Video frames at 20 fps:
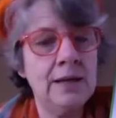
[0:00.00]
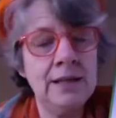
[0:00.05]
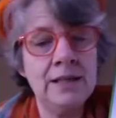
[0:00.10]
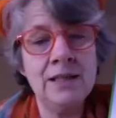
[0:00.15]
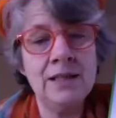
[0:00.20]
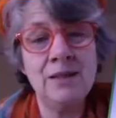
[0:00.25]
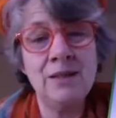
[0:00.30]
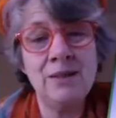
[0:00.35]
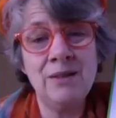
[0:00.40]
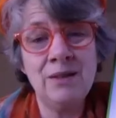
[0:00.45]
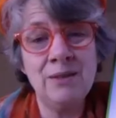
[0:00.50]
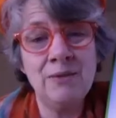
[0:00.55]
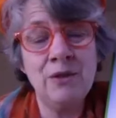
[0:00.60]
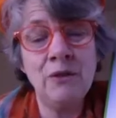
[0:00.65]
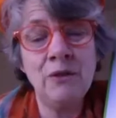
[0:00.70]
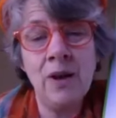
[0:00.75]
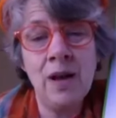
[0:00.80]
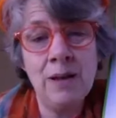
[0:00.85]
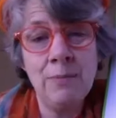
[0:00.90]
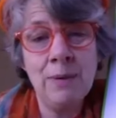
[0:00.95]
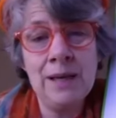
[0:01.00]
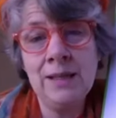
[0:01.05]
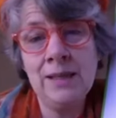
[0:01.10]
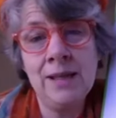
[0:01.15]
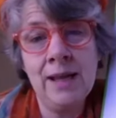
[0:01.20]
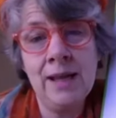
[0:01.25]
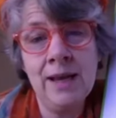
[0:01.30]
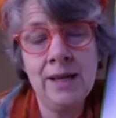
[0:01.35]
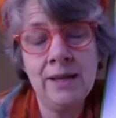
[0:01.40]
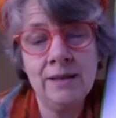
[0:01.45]
is divide by
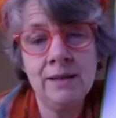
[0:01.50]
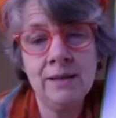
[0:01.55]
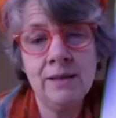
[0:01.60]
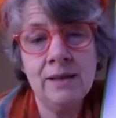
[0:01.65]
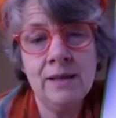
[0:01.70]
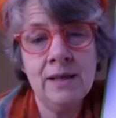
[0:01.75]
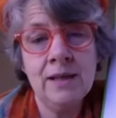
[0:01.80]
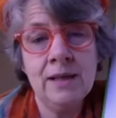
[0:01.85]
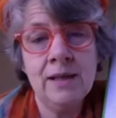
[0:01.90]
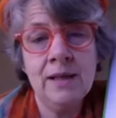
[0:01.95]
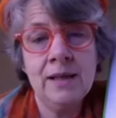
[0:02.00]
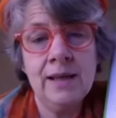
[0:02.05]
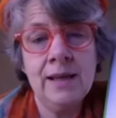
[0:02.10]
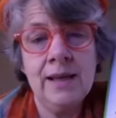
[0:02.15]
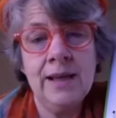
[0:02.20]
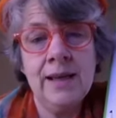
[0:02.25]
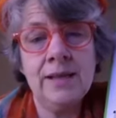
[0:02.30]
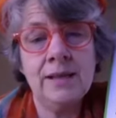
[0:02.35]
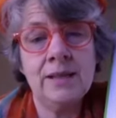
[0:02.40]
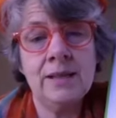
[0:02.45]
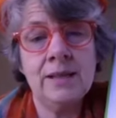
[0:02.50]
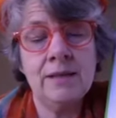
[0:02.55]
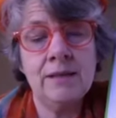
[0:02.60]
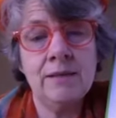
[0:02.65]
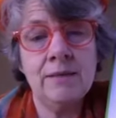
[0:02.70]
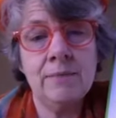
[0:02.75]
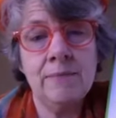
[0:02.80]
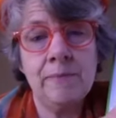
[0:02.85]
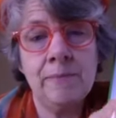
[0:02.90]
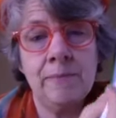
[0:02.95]
10. It's
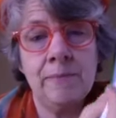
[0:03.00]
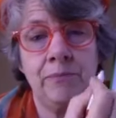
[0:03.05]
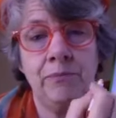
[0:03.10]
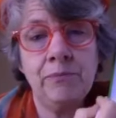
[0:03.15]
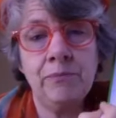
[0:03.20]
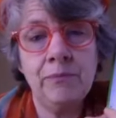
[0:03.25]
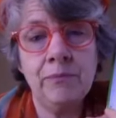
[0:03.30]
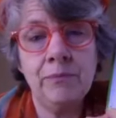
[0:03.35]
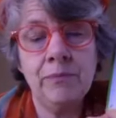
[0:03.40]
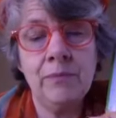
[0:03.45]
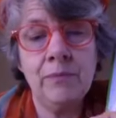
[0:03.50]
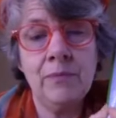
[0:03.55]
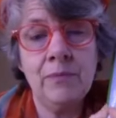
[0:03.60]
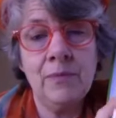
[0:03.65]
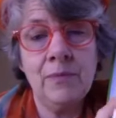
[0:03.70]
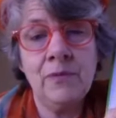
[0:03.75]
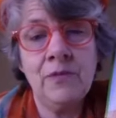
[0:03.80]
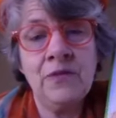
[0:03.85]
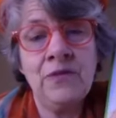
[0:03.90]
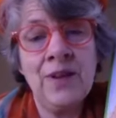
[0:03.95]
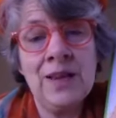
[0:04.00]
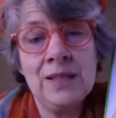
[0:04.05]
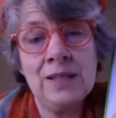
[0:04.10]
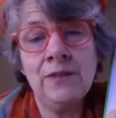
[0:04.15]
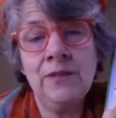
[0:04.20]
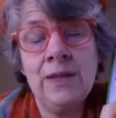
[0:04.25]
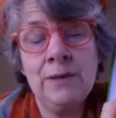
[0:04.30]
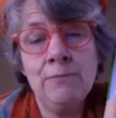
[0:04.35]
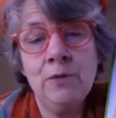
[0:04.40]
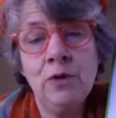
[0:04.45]

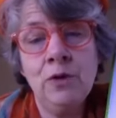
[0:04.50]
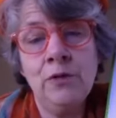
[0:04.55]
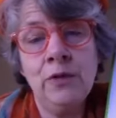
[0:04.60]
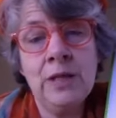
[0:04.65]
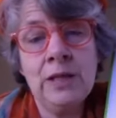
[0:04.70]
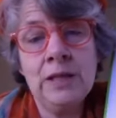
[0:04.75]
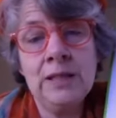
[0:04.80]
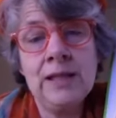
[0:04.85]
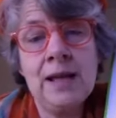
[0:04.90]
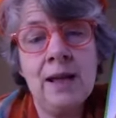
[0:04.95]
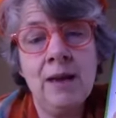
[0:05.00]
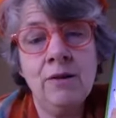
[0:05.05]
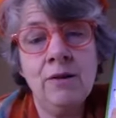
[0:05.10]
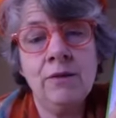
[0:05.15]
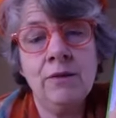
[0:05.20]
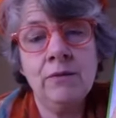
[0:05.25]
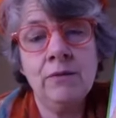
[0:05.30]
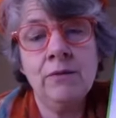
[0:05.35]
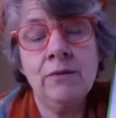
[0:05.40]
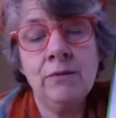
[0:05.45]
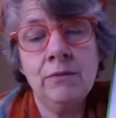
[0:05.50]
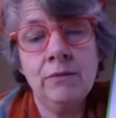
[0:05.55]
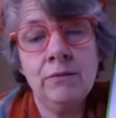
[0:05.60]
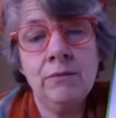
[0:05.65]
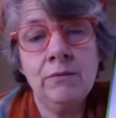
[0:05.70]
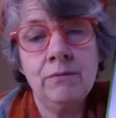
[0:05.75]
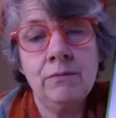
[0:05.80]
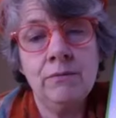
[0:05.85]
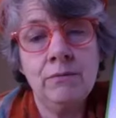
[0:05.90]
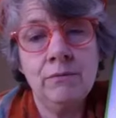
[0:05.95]
effectively move it down.
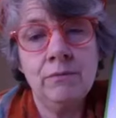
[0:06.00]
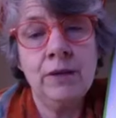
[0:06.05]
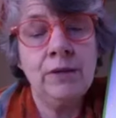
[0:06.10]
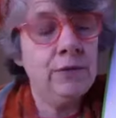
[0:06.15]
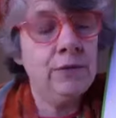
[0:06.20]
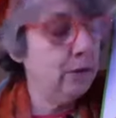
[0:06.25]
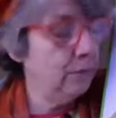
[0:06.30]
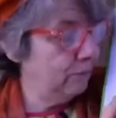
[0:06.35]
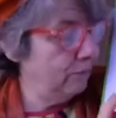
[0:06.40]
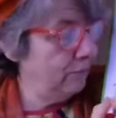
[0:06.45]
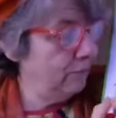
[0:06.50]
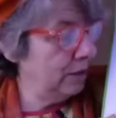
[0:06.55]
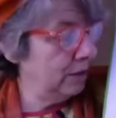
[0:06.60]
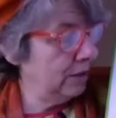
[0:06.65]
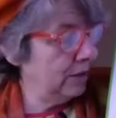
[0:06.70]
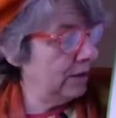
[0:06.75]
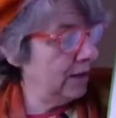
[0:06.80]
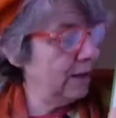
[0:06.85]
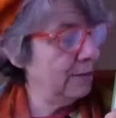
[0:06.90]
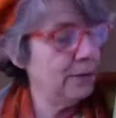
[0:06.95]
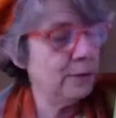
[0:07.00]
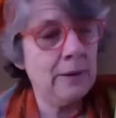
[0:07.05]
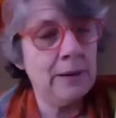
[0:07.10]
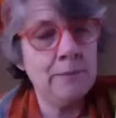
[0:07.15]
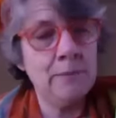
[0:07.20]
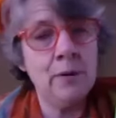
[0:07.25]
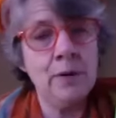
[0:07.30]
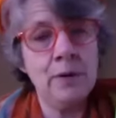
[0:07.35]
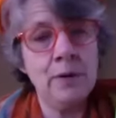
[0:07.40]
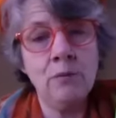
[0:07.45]
If you times by
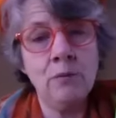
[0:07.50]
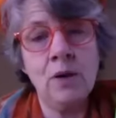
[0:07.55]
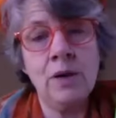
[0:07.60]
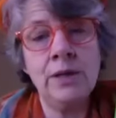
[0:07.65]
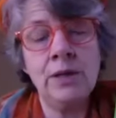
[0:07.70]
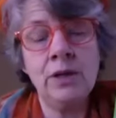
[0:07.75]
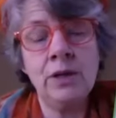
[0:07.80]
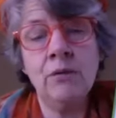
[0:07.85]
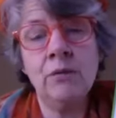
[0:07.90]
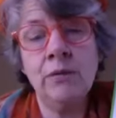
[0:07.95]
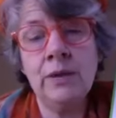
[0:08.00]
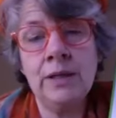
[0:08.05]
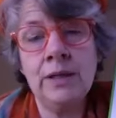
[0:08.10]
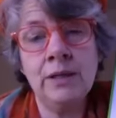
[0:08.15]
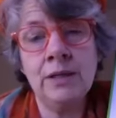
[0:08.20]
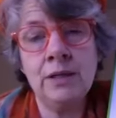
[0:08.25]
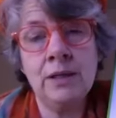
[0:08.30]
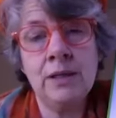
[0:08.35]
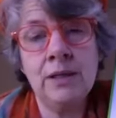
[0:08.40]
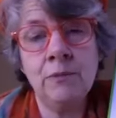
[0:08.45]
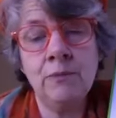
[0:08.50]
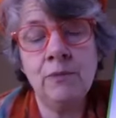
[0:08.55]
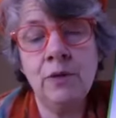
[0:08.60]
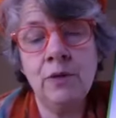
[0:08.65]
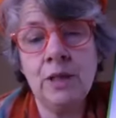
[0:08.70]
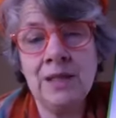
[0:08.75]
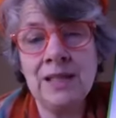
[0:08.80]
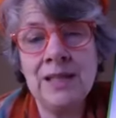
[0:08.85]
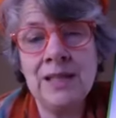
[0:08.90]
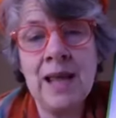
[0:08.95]
0.1, it's
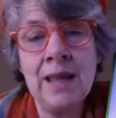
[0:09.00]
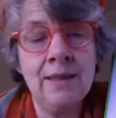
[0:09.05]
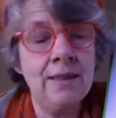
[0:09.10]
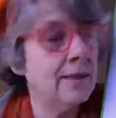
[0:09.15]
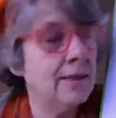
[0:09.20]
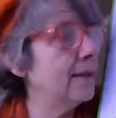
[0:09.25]
a tenth